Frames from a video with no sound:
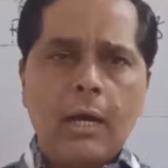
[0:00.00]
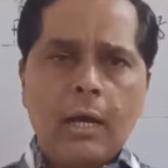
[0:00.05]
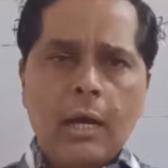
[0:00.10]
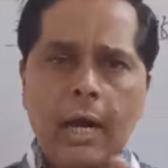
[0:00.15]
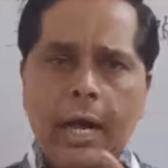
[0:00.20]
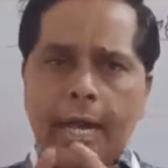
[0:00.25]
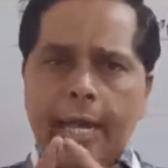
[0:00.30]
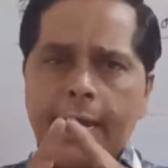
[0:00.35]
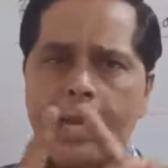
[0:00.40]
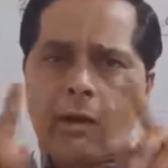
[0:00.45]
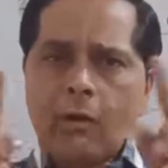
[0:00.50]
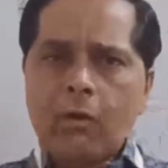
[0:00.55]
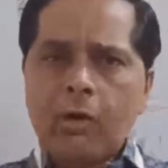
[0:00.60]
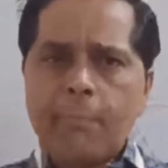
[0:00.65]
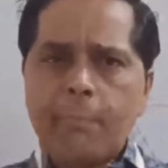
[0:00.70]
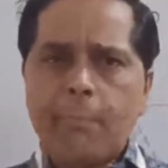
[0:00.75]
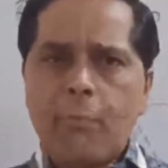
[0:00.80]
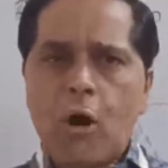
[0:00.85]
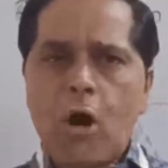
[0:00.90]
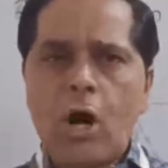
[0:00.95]
I have a
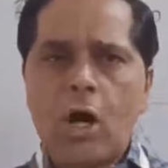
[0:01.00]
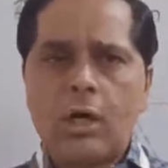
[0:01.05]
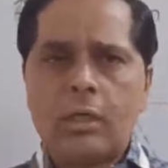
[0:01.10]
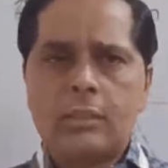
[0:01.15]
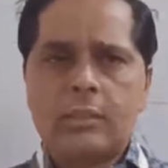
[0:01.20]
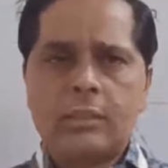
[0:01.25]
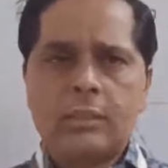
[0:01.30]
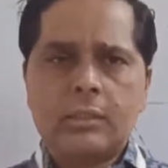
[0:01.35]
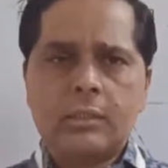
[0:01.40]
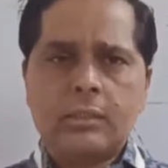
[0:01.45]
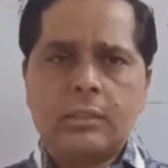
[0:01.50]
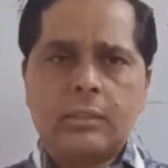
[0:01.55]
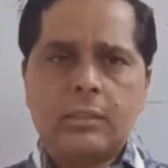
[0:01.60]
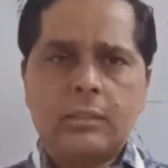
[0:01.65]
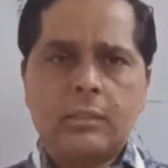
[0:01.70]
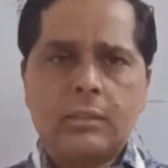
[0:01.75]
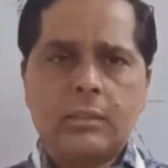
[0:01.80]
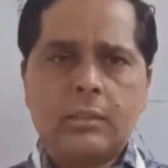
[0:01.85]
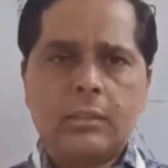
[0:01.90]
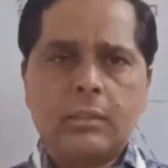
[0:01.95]
box,
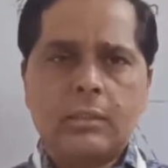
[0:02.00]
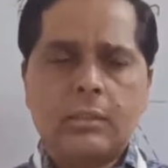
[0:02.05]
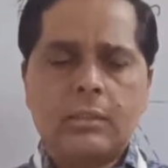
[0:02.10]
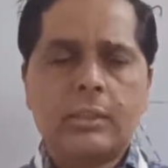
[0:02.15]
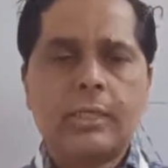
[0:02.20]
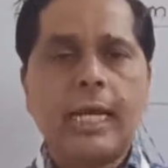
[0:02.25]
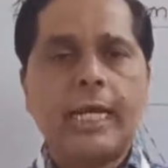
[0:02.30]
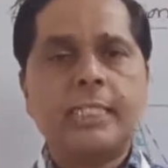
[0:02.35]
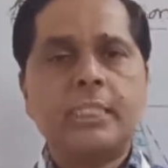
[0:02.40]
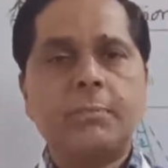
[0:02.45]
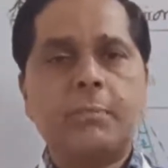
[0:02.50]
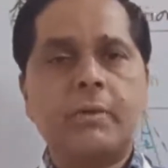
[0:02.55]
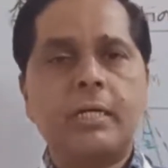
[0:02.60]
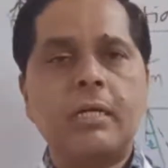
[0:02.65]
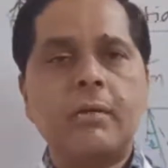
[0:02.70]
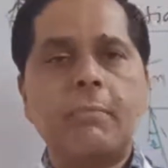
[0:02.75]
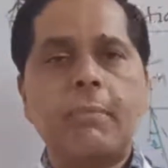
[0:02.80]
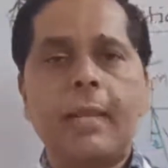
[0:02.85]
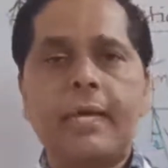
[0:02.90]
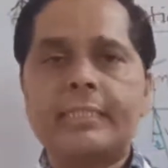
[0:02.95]

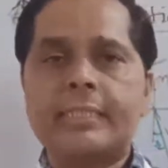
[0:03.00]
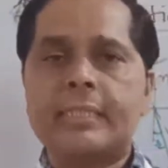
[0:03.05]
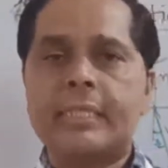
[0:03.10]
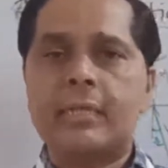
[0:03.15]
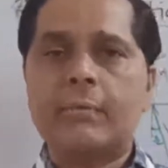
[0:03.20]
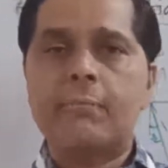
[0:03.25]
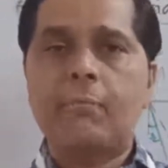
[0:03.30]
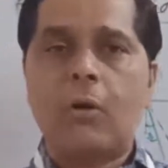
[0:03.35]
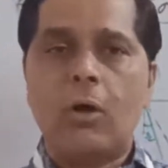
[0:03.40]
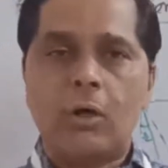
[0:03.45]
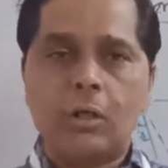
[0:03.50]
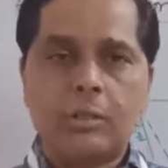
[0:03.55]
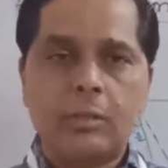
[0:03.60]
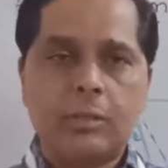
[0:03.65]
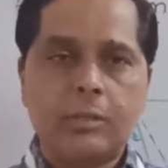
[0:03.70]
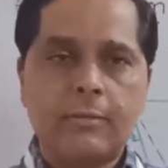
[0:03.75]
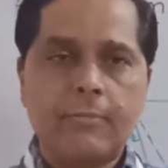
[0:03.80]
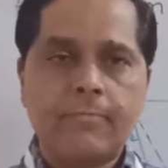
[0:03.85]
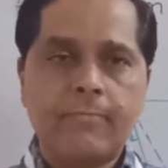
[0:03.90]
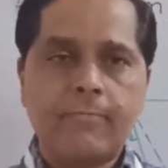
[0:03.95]
transparent plastic
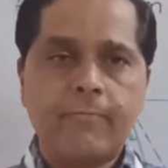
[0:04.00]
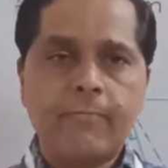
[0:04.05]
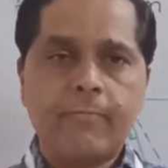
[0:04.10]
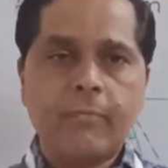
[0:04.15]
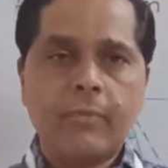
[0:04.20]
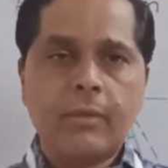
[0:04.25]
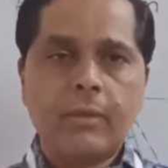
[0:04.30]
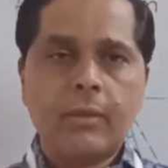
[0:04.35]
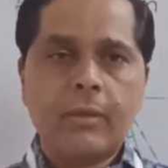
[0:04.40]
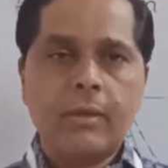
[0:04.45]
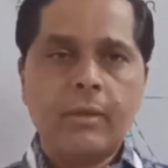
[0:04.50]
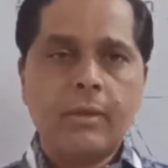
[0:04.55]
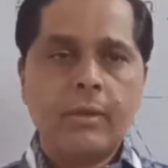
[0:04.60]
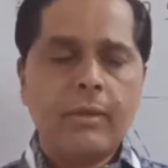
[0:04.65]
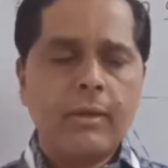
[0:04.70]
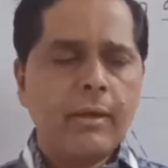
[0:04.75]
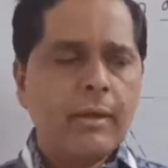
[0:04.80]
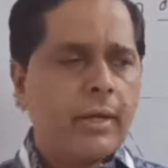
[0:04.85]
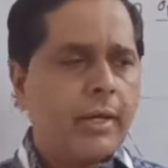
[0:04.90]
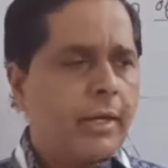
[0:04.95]
box.
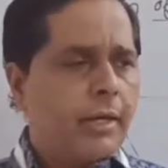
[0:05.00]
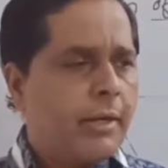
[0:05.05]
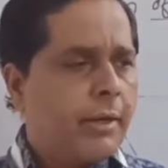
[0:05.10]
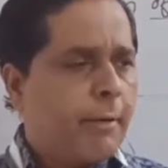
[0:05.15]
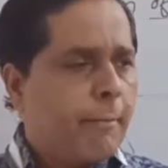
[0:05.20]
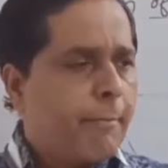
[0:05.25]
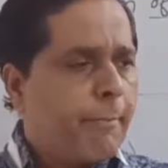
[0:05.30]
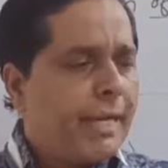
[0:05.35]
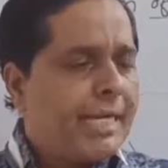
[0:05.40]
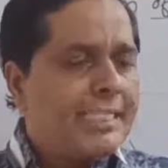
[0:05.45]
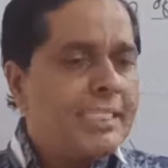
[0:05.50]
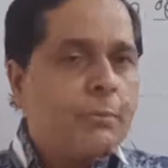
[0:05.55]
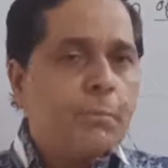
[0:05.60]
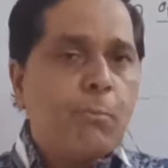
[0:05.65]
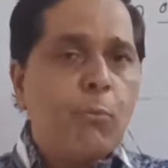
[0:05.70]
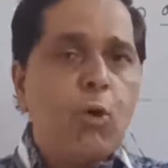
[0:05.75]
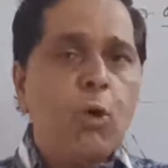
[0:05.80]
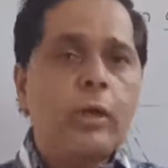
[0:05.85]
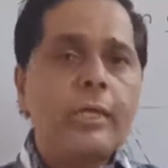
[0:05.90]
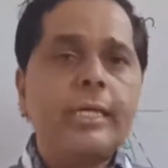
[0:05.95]
Make
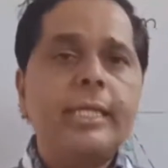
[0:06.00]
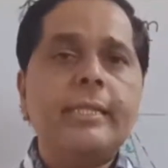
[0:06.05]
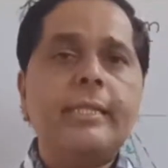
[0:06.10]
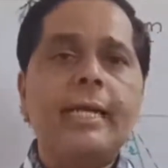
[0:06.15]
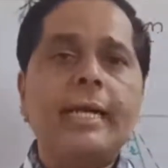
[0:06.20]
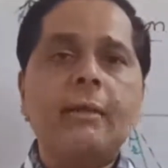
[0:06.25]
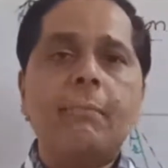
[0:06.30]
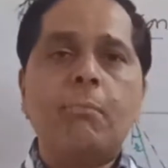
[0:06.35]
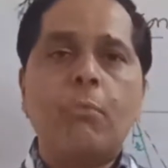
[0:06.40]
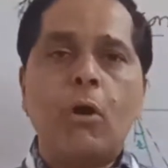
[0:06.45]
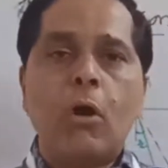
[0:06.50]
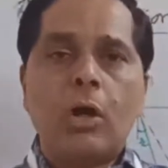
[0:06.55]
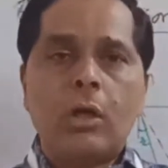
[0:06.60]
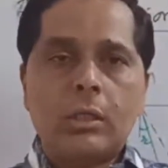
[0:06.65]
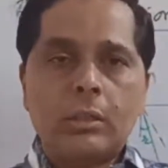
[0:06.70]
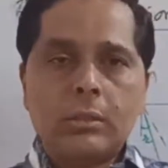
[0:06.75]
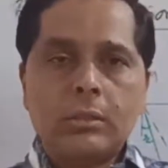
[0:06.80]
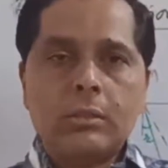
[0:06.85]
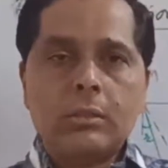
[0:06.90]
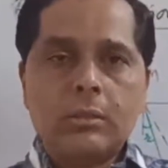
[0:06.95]
smoke in that
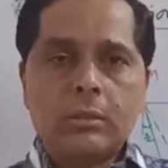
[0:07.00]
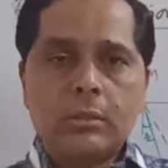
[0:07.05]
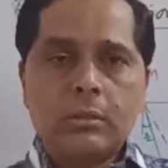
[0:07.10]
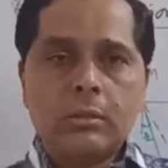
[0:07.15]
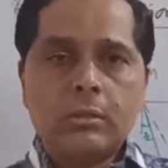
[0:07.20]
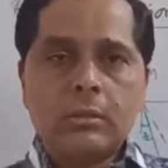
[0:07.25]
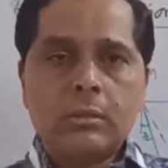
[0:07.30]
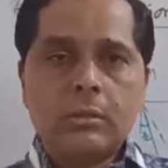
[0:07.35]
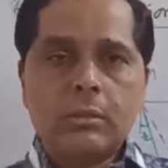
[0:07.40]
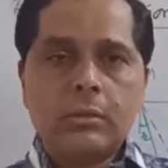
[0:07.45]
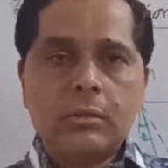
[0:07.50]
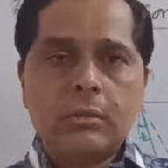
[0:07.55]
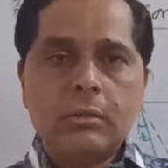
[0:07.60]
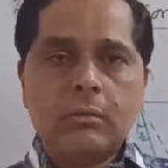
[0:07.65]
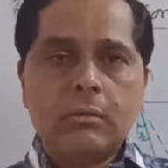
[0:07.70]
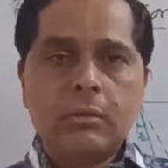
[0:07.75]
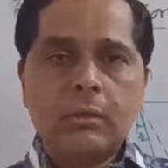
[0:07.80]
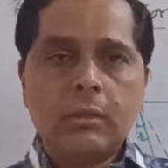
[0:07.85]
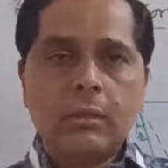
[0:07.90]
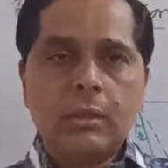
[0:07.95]
box.
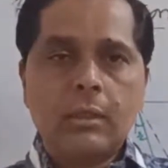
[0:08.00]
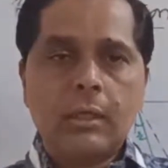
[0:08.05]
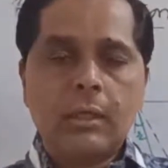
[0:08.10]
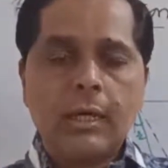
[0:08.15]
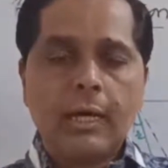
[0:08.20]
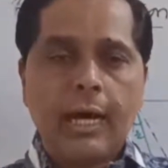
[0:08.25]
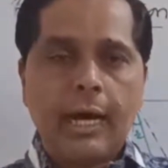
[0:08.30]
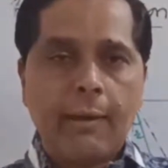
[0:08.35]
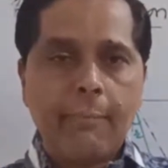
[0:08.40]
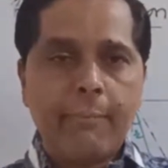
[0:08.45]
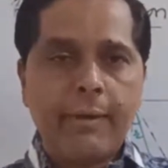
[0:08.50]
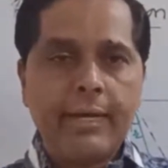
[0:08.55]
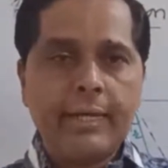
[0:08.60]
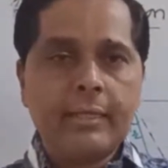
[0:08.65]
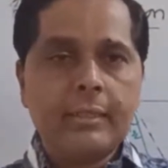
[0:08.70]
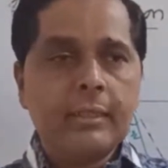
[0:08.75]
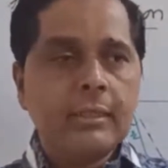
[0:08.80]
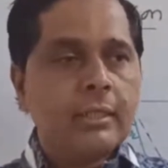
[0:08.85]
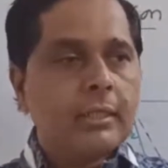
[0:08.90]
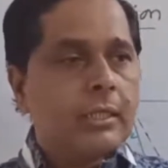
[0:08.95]
I
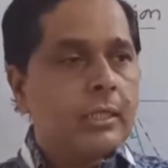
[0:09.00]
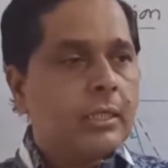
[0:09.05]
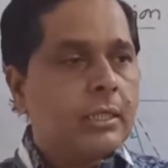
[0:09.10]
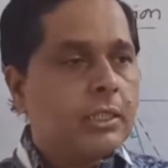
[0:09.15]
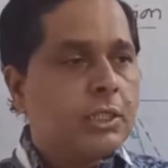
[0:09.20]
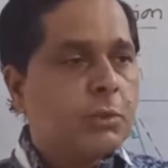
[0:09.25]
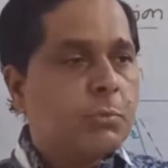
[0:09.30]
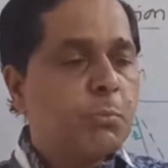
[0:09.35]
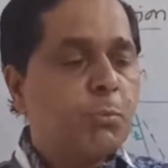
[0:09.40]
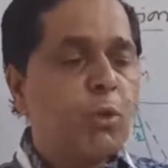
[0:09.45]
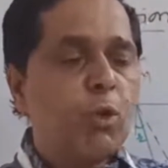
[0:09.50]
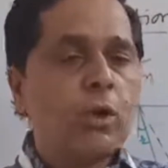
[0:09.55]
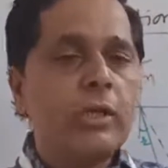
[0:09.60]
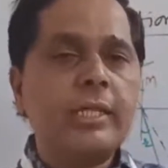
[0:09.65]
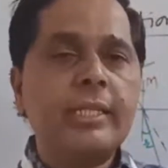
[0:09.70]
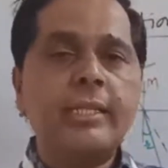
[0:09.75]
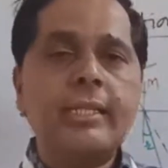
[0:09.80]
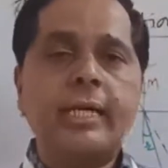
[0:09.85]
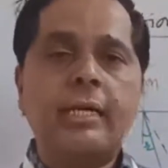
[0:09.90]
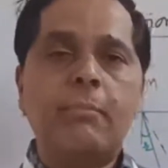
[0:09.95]
make smoke
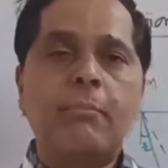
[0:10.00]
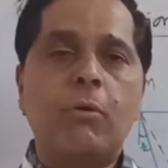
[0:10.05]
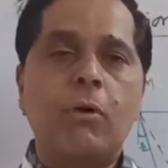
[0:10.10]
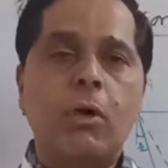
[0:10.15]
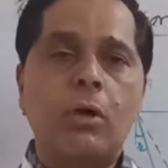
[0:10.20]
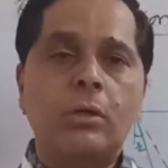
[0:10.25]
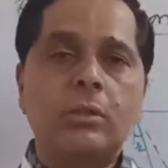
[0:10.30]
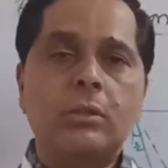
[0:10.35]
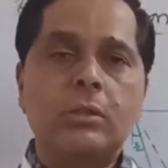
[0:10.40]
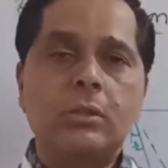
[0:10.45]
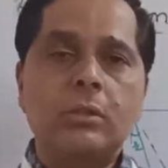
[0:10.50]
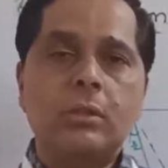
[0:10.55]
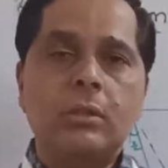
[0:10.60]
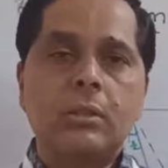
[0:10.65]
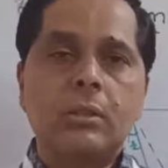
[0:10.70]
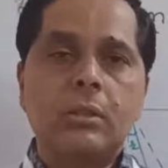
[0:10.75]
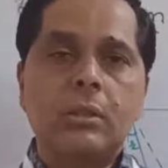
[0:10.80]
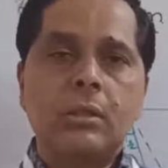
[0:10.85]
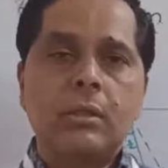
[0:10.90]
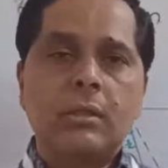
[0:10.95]
in that box.
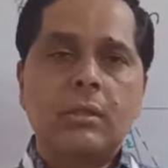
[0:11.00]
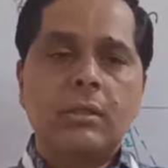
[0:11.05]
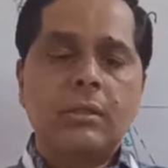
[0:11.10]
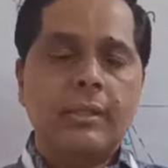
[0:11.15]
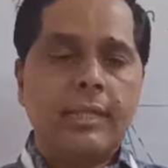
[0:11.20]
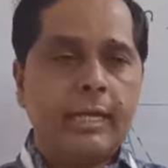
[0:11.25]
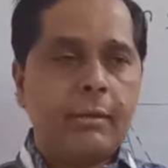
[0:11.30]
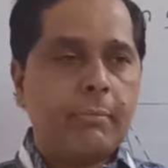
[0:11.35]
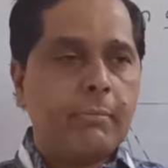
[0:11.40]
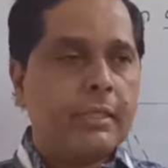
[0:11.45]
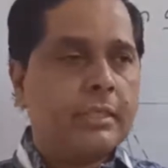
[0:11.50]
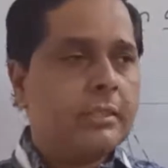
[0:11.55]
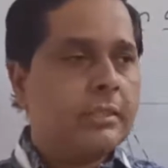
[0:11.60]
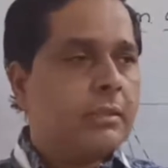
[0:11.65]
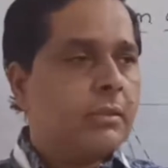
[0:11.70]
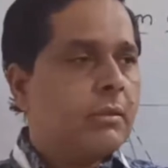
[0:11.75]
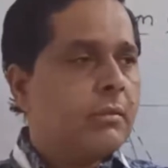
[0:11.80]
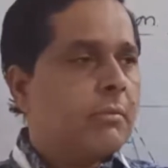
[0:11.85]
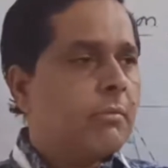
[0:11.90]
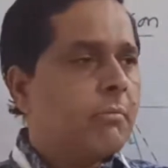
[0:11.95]
That
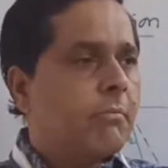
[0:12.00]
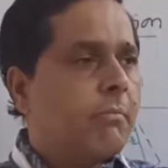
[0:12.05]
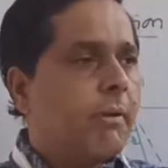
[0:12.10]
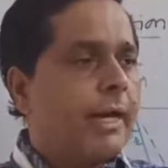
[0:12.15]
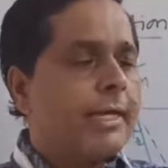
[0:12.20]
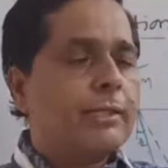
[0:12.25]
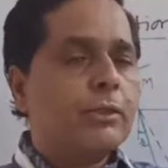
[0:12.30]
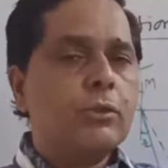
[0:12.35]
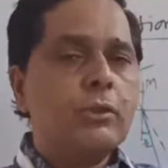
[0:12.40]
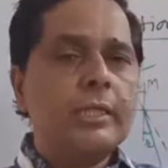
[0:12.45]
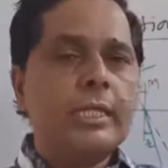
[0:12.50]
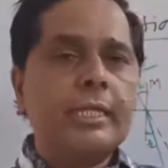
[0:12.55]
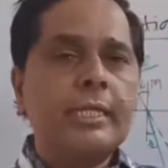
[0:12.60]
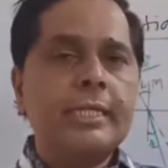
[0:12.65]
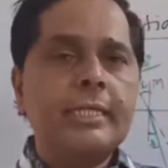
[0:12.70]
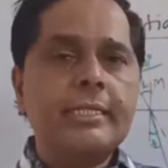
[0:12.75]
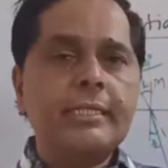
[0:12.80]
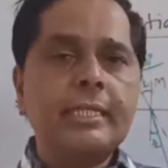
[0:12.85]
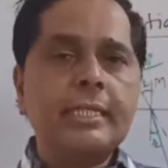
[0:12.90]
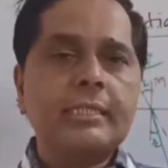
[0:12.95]
means by using
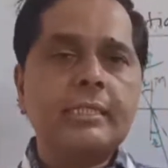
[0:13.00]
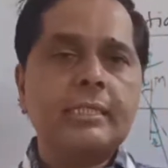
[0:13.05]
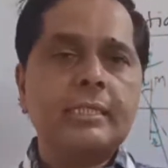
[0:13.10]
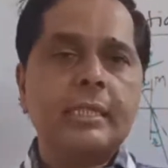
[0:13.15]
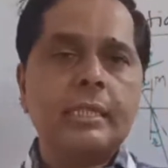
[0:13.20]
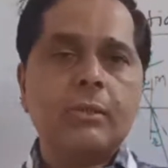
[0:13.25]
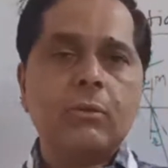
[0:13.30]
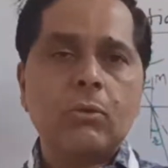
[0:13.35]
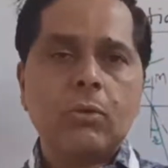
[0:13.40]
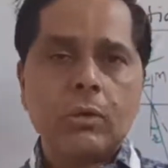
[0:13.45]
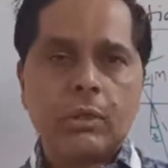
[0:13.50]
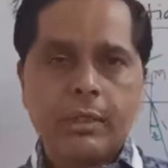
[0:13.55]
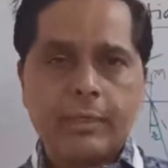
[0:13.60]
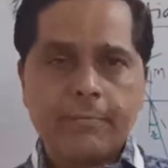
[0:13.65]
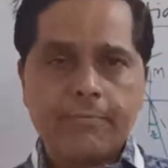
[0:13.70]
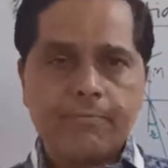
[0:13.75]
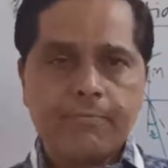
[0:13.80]
essence stick only.